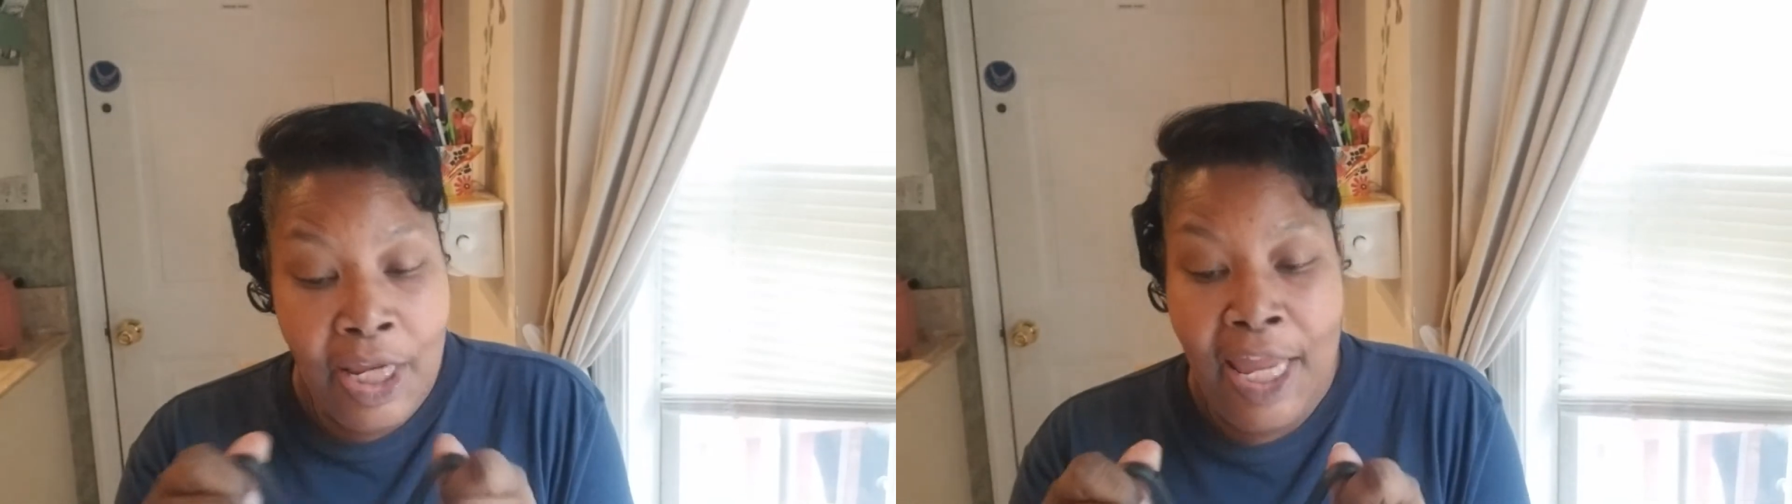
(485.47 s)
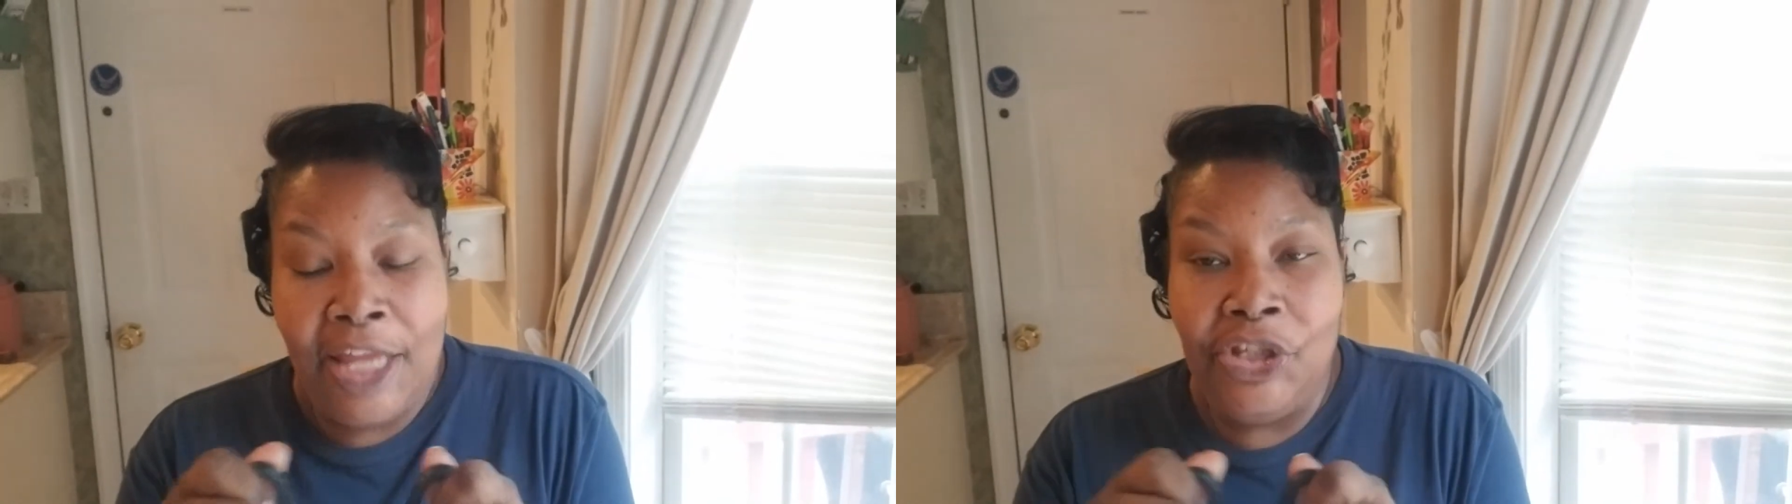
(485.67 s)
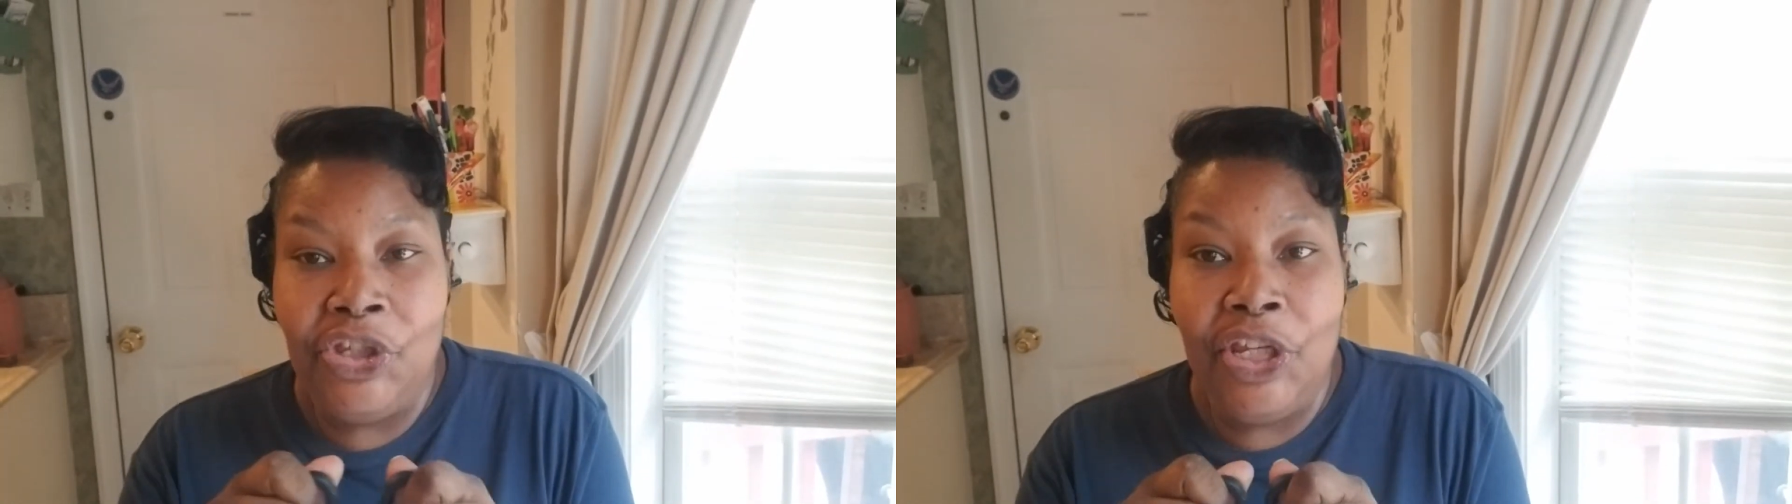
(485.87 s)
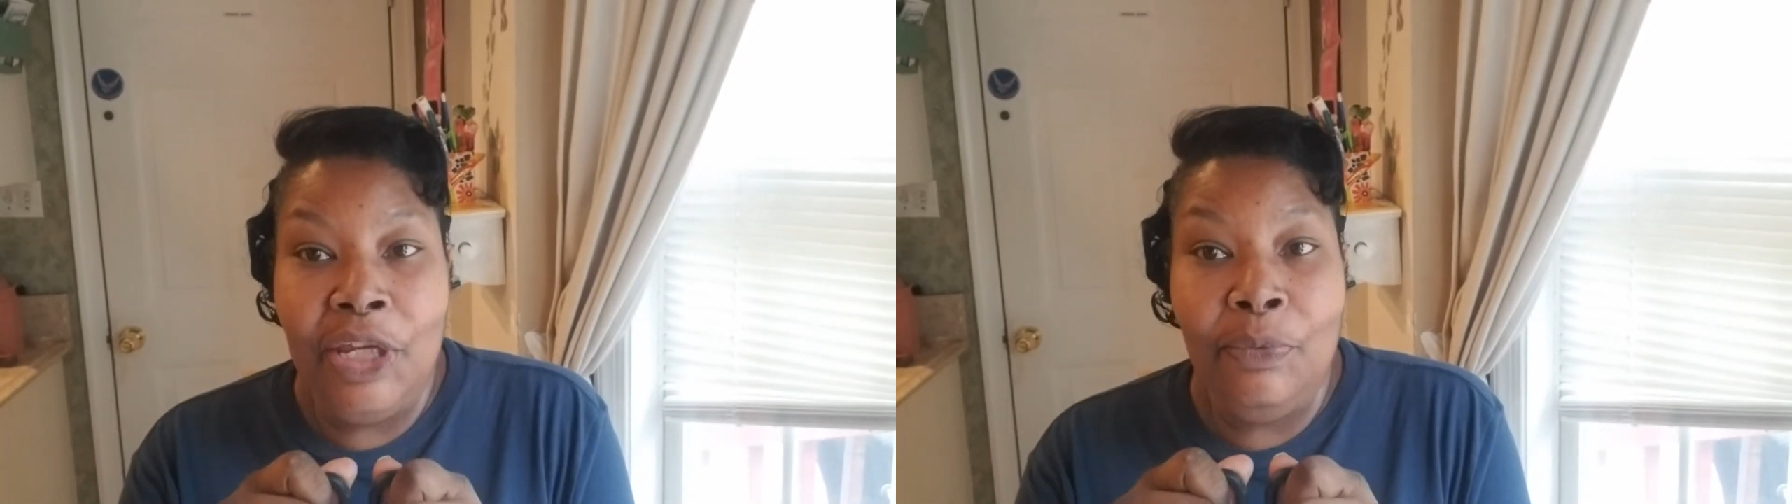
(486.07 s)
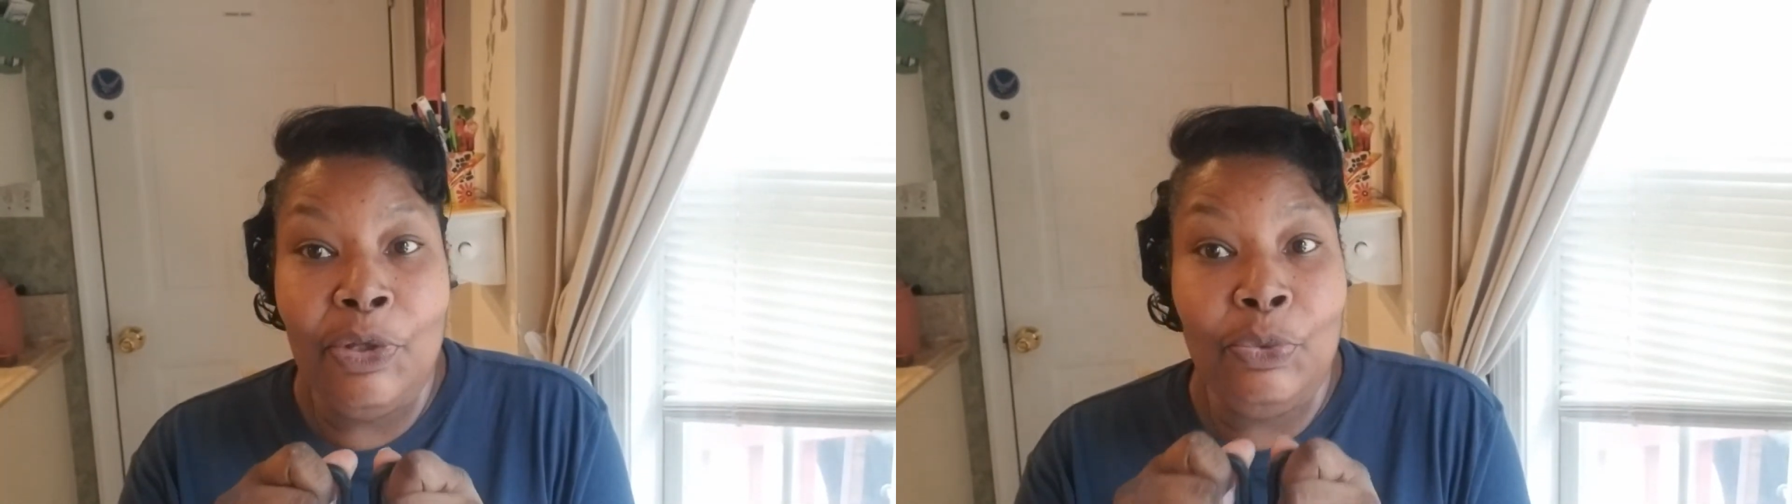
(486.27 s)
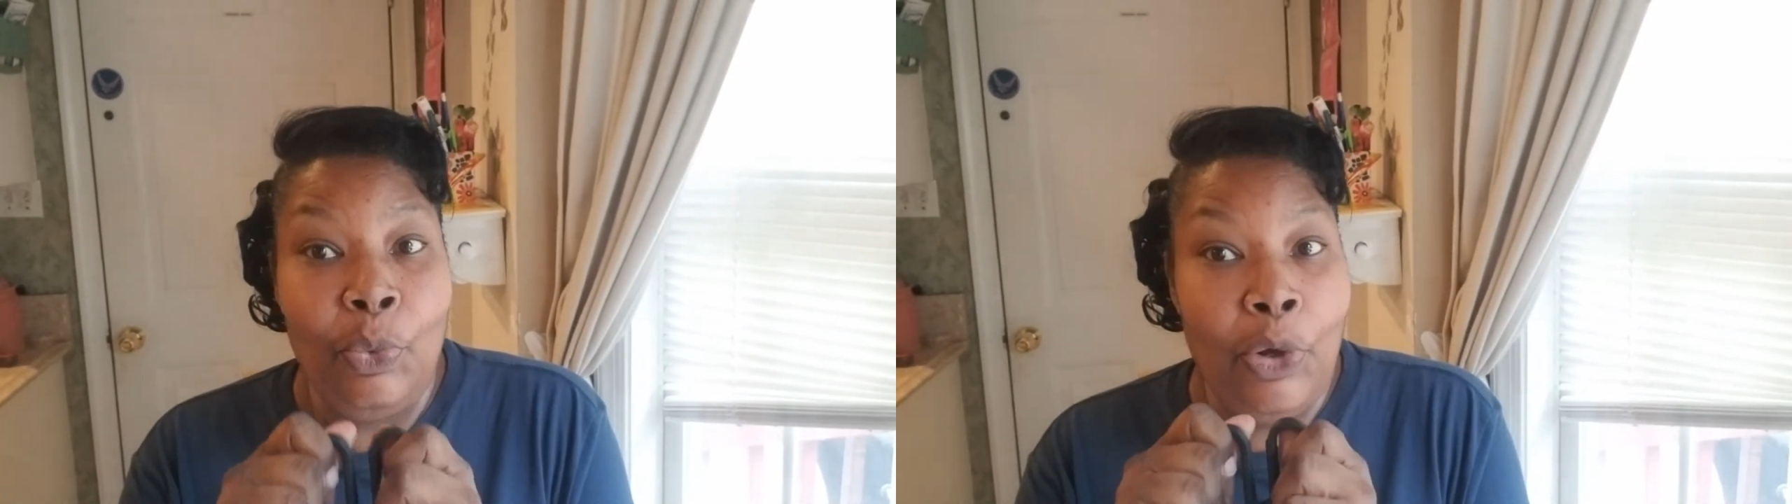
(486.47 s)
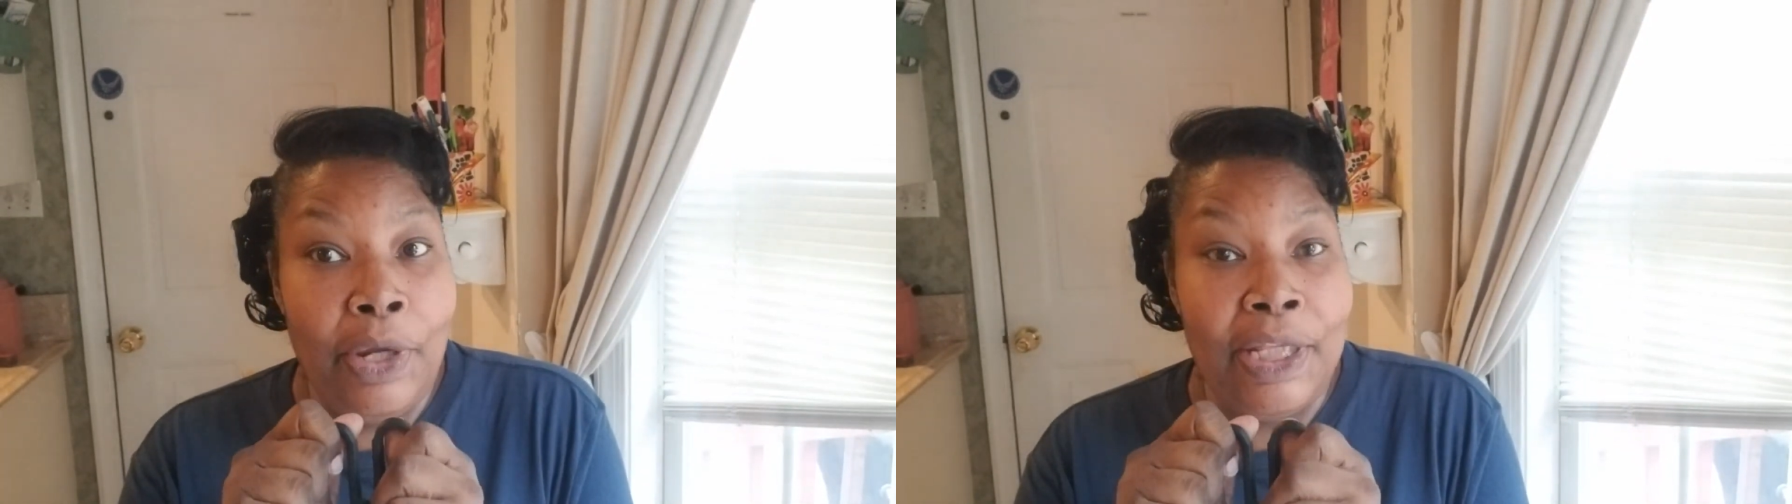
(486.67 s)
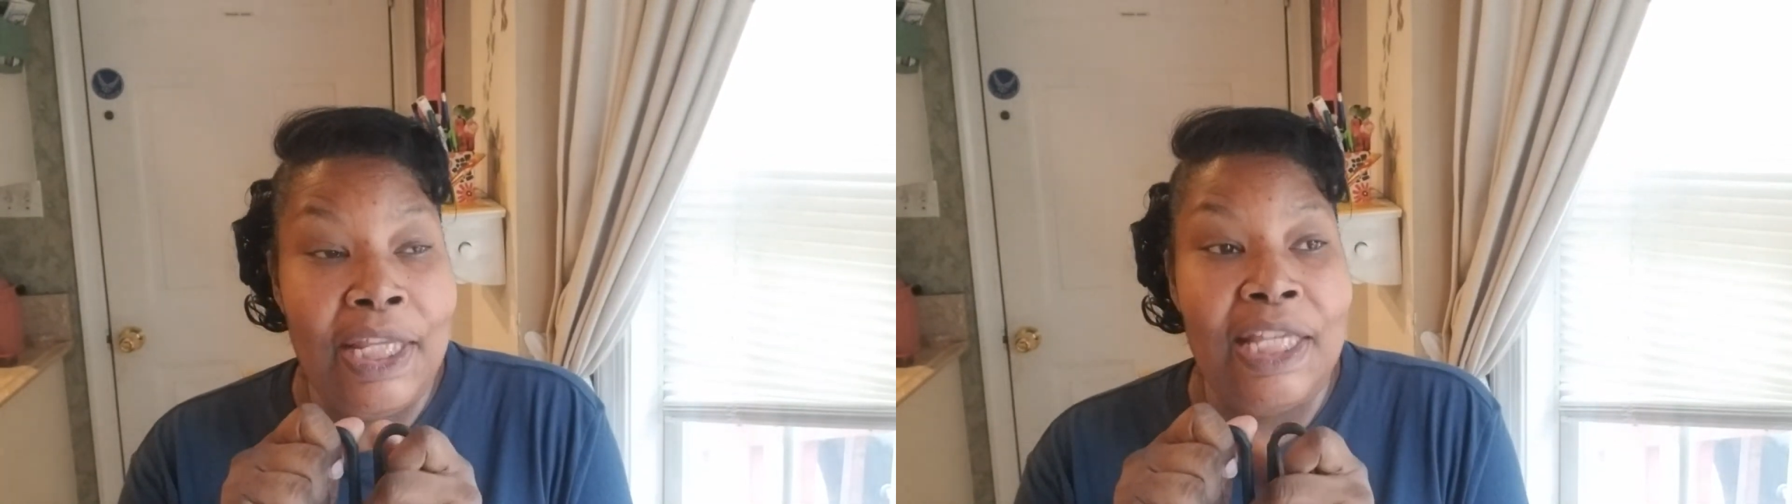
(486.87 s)
and she was
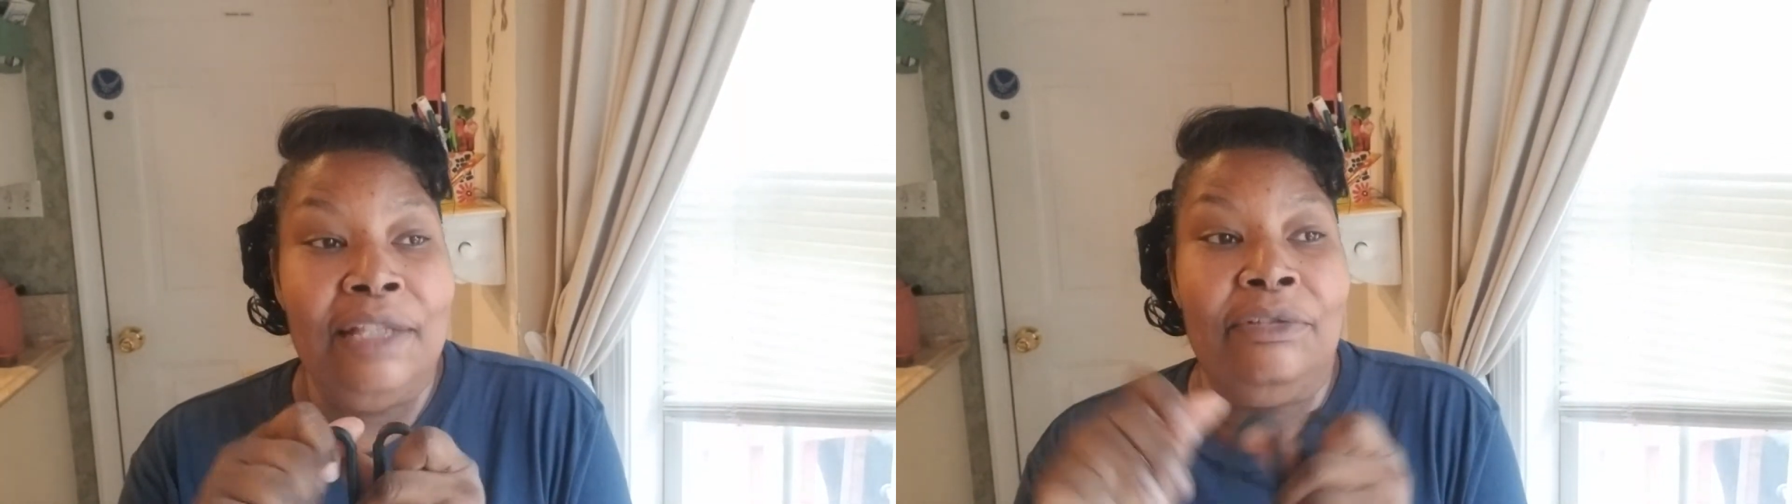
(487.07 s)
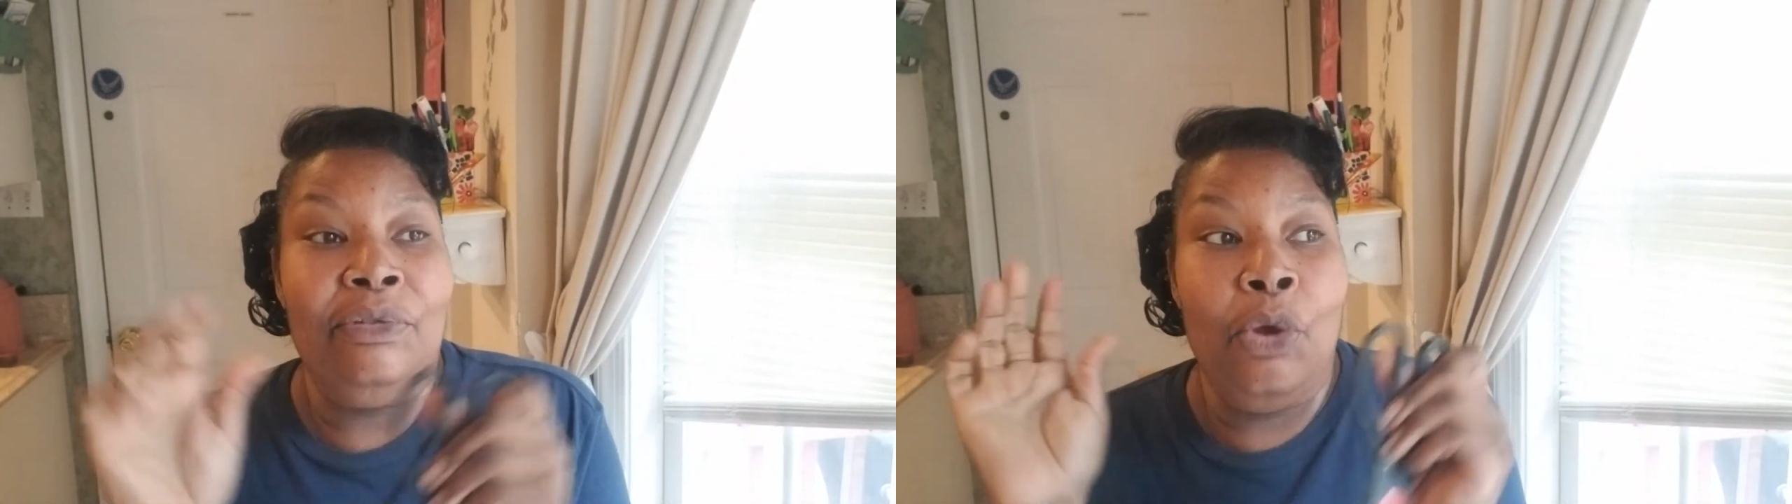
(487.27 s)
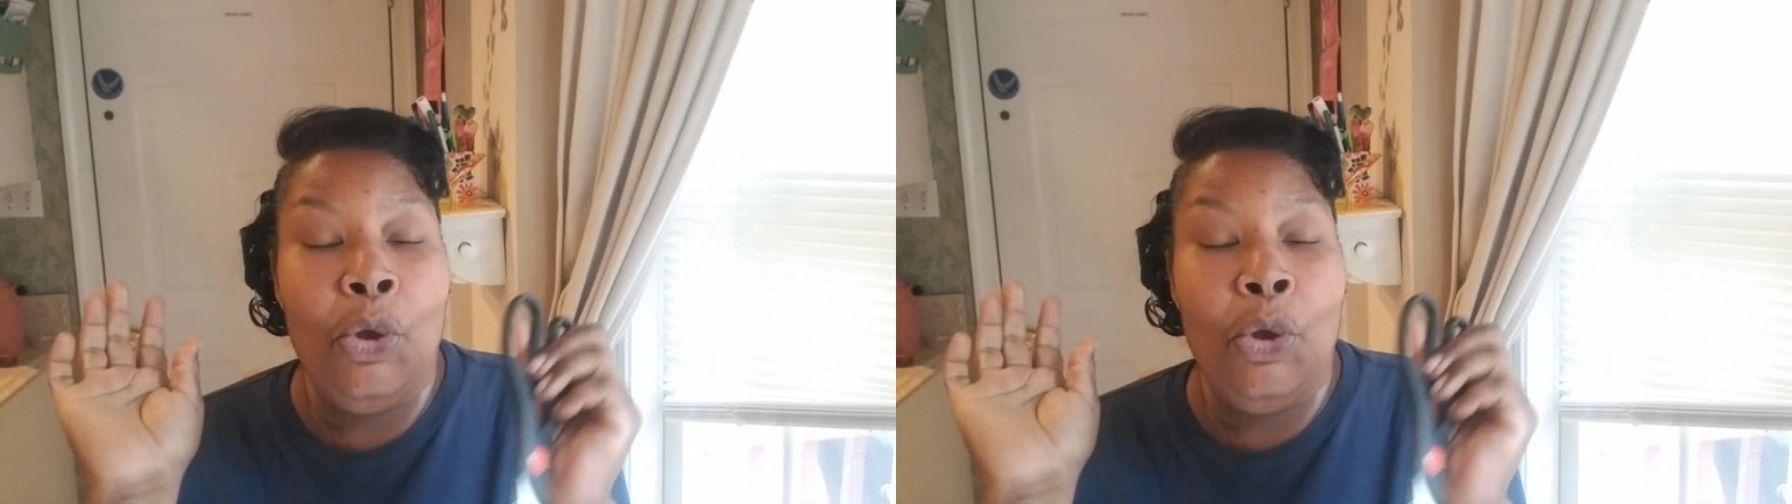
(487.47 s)
wearing this